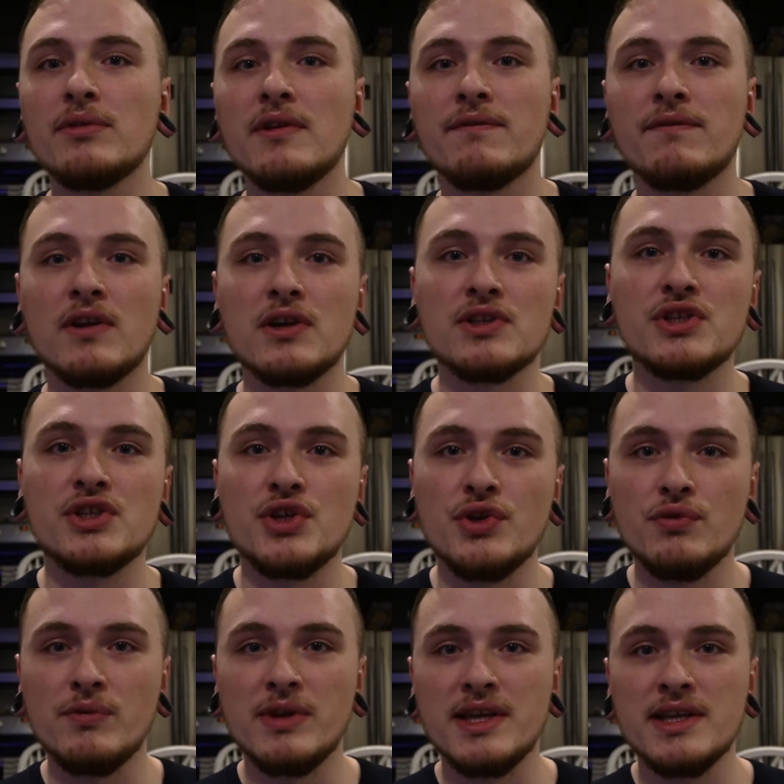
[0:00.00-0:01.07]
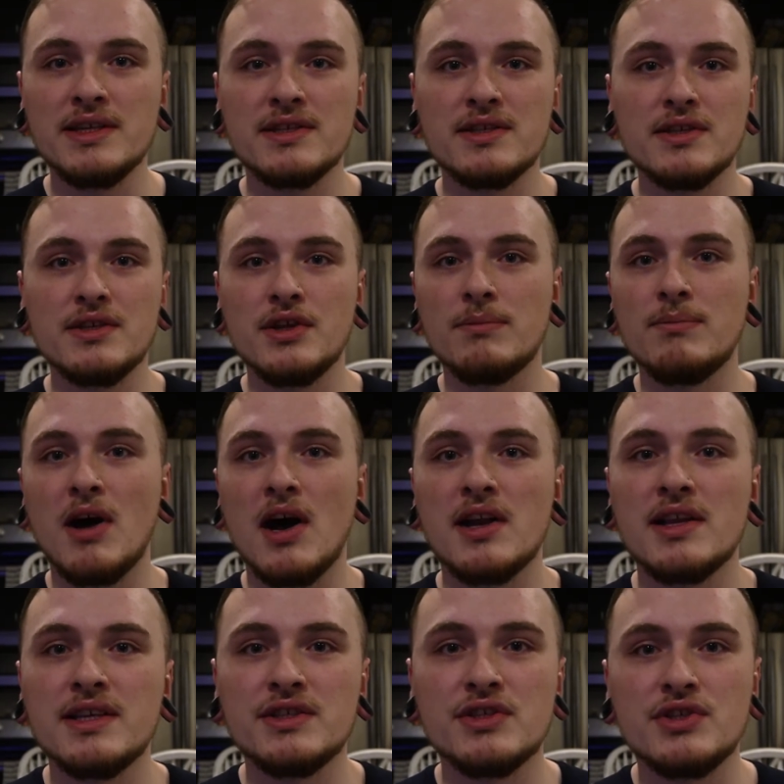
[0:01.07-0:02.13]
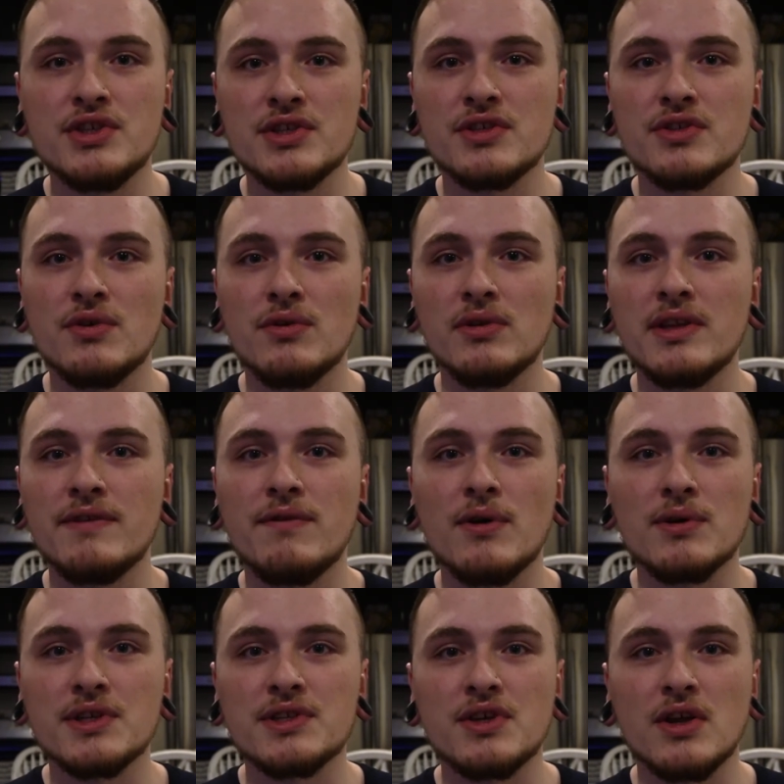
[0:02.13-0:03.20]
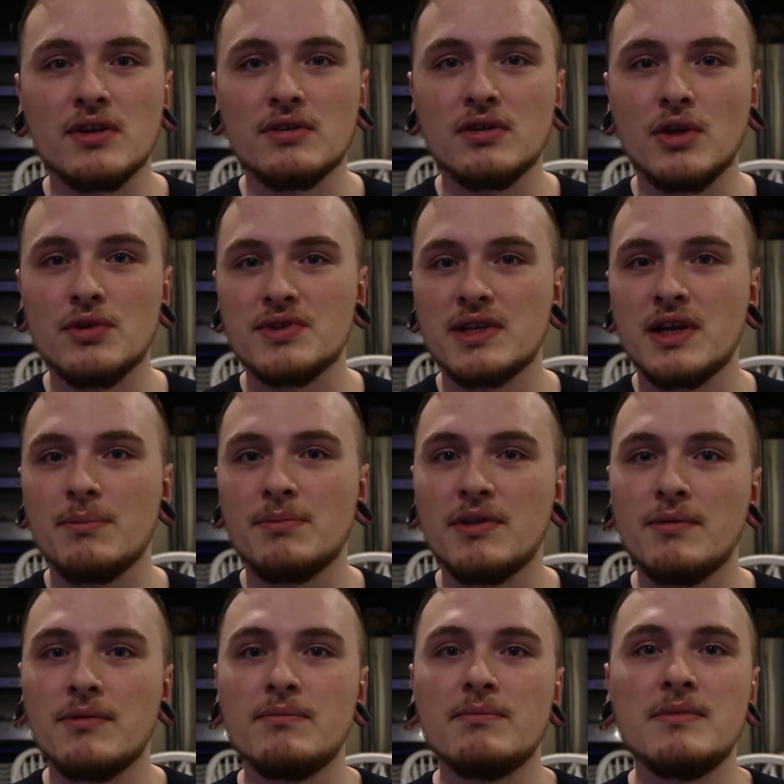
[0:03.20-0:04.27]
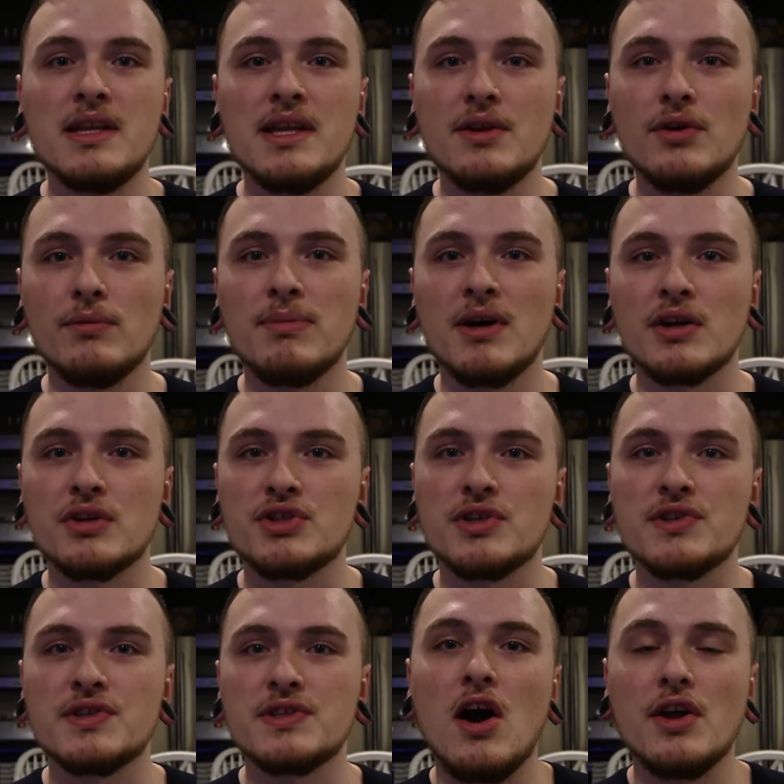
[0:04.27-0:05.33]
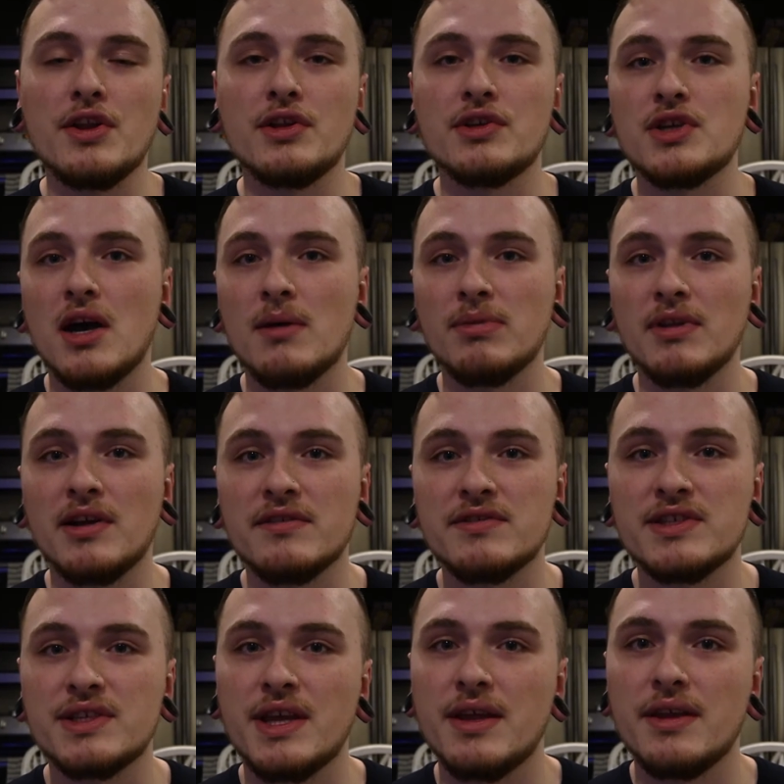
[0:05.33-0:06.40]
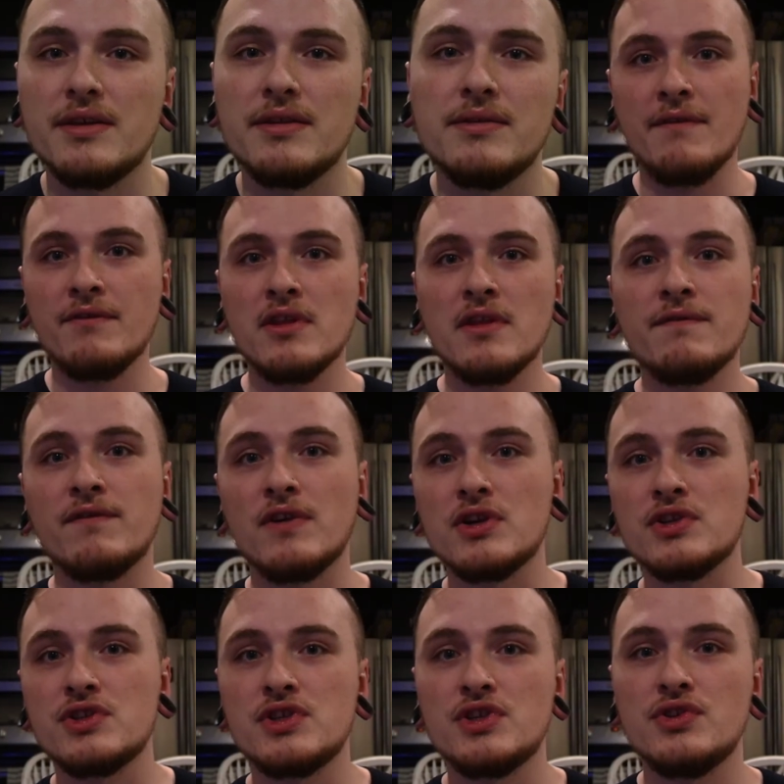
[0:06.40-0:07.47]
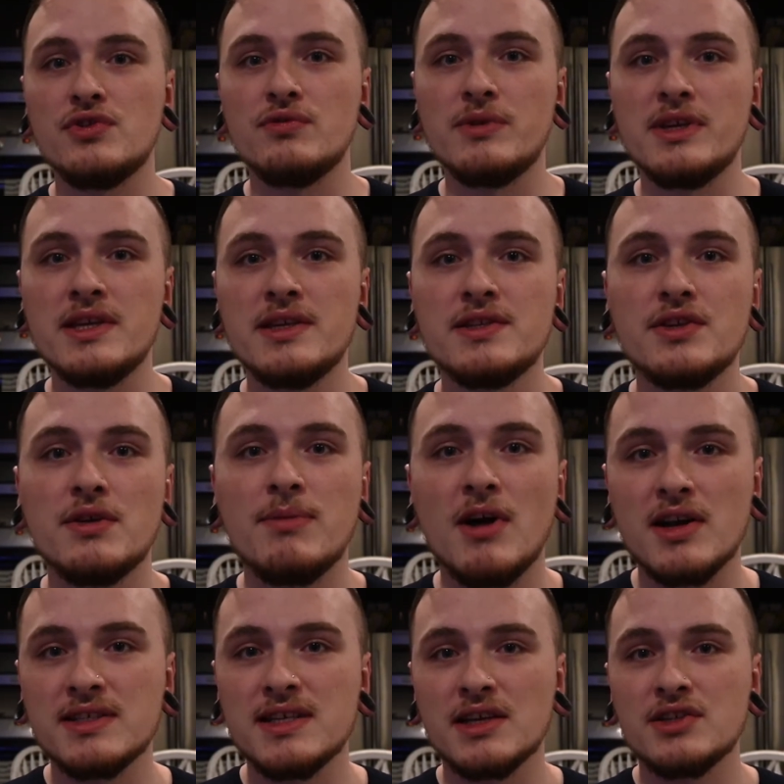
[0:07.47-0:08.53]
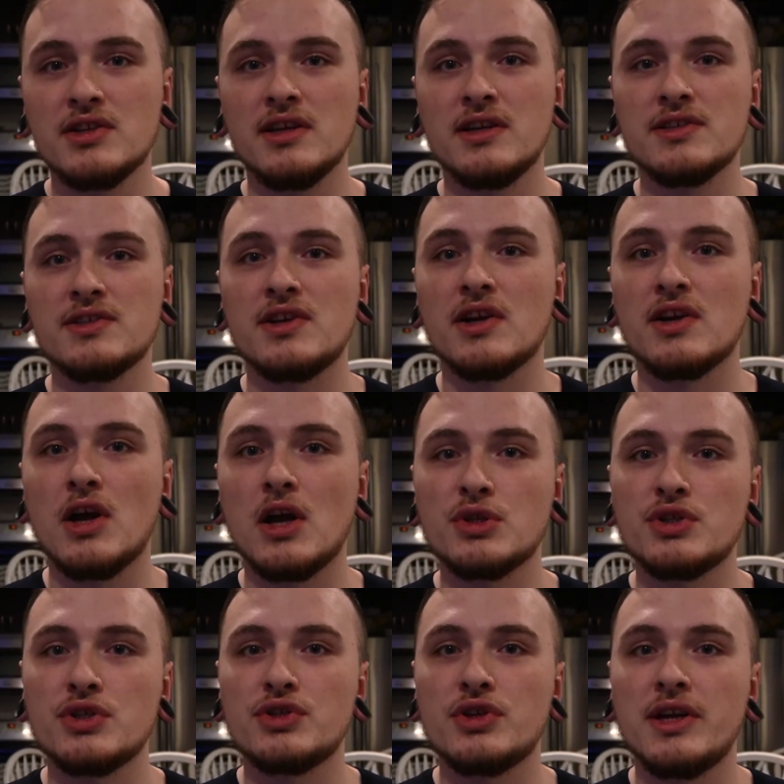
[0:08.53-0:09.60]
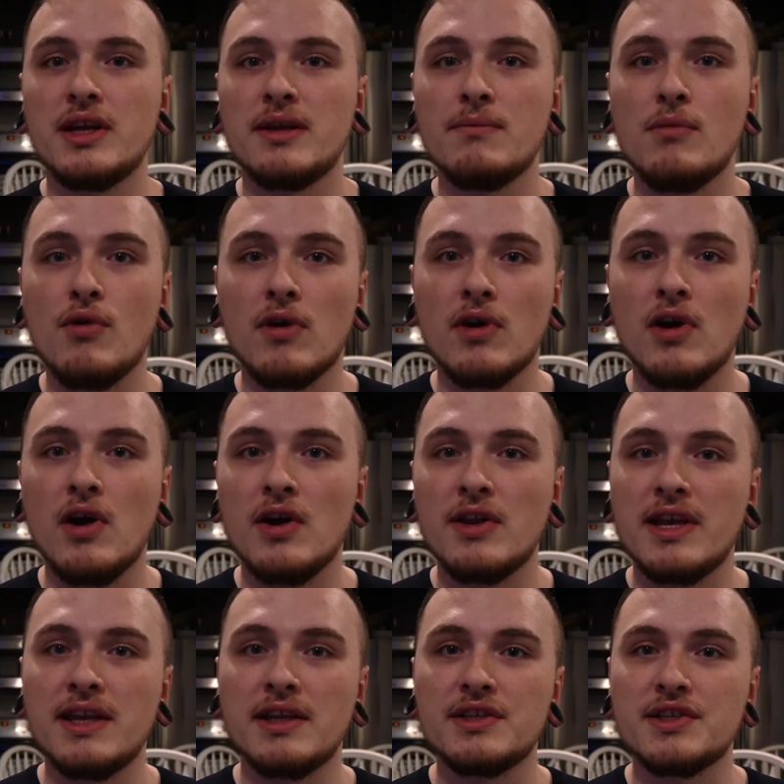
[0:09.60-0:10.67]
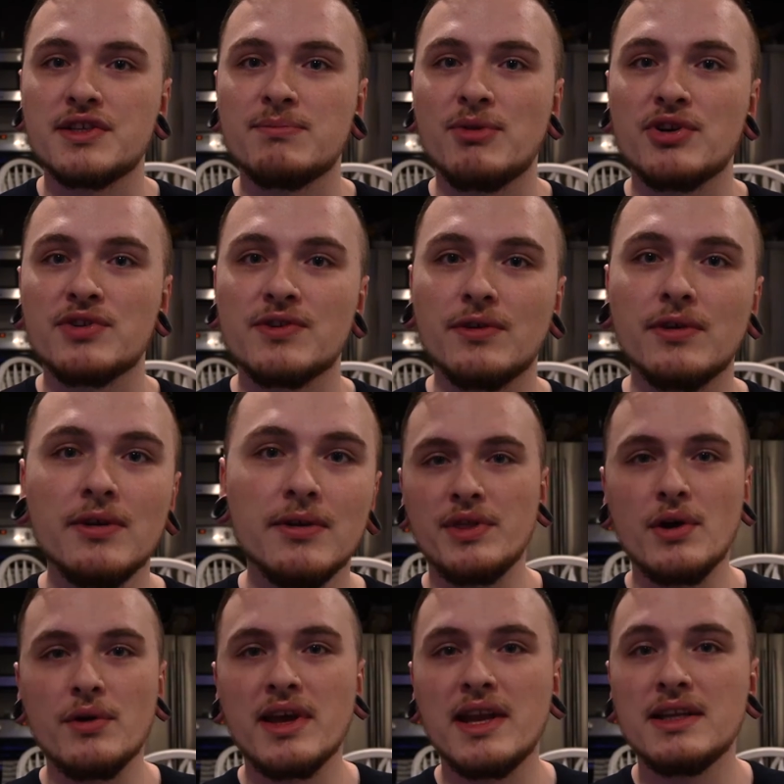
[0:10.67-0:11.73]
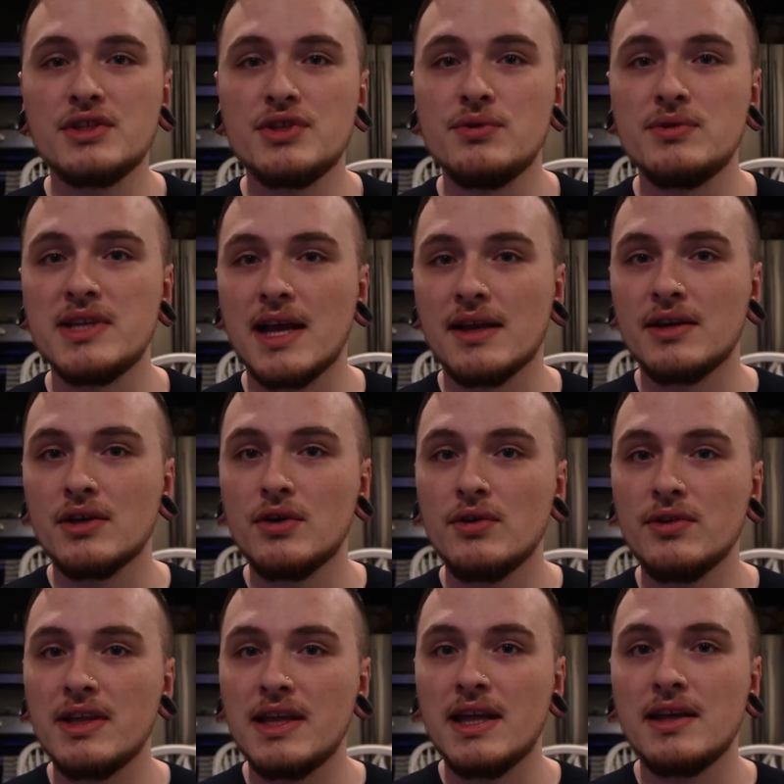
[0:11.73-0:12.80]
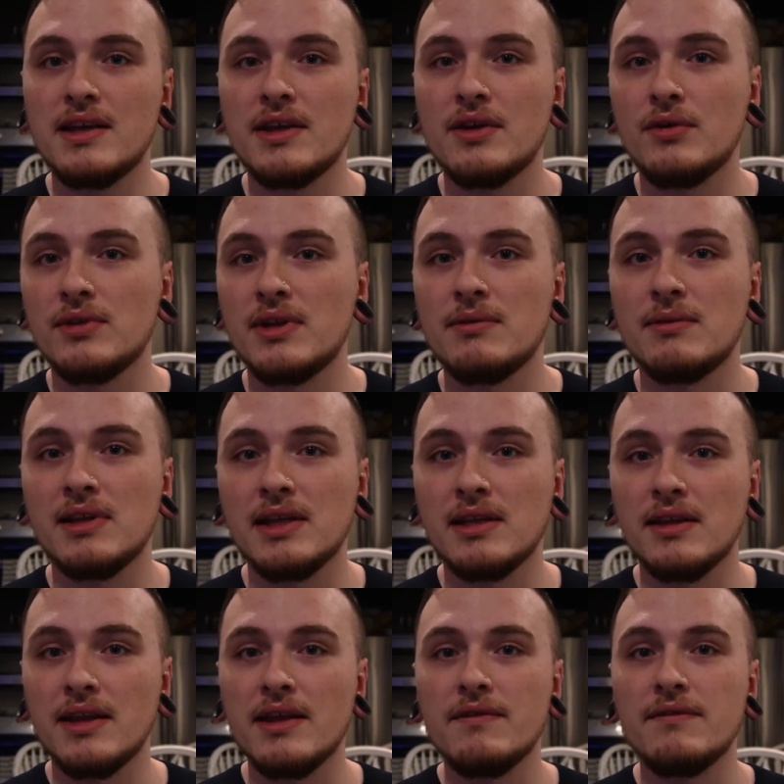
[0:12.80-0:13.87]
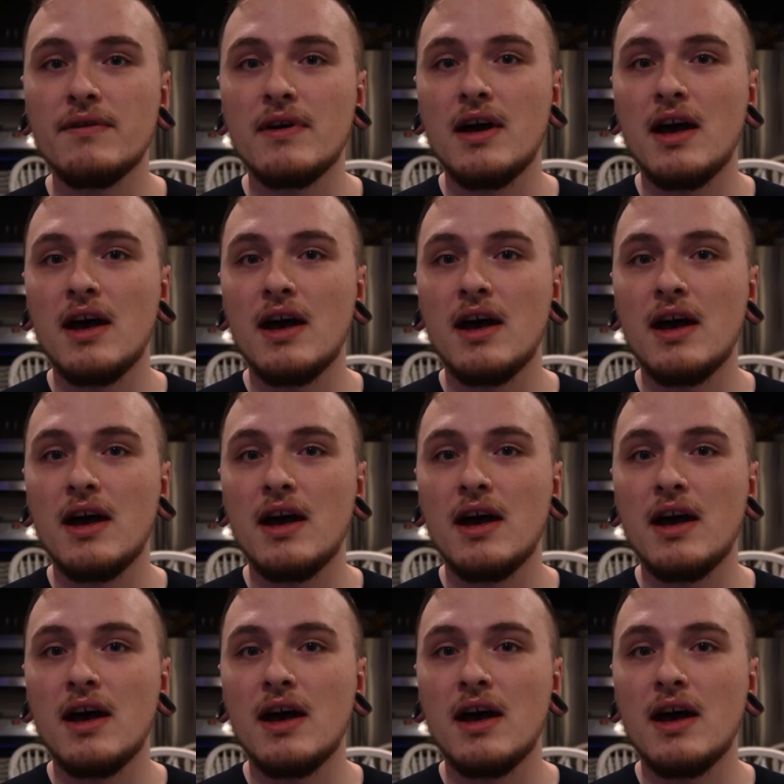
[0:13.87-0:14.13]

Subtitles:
the first 2 weeks, your body is just solely focused on closing up the needle punctures on your top layer of skin. After the first 2 weeks, your body's actually going to start concentrating more on ink dispersal. Without getting too technical, the ink can only really live